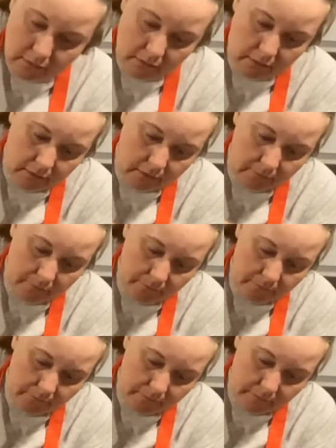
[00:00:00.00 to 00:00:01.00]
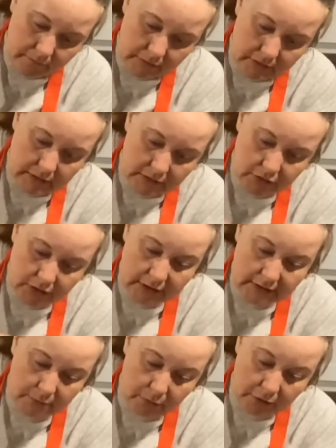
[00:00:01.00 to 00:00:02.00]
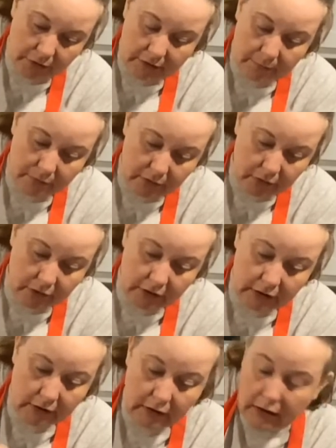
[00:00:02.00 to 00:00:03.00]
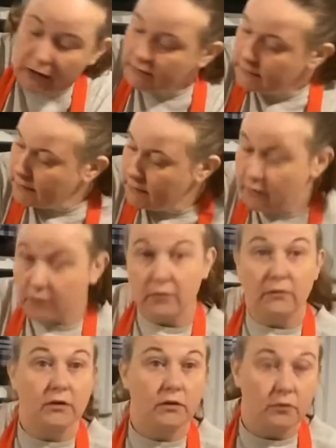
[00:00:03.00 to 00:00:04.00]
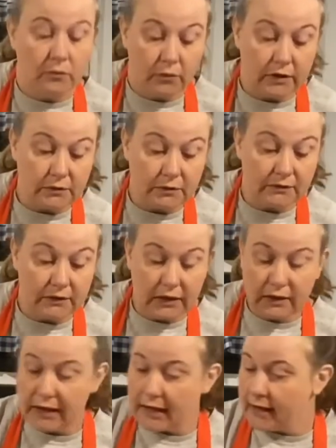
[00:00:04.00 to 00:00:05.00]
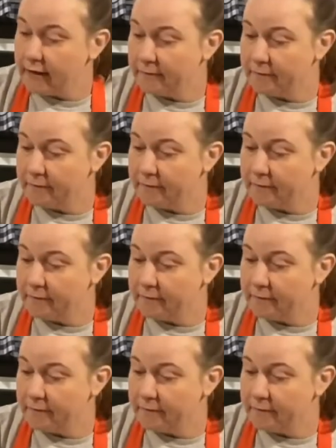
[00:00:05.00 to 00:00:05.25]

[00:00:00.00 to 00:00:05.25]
Yeah, just get your eggs broken up and you're good. So once we've done that,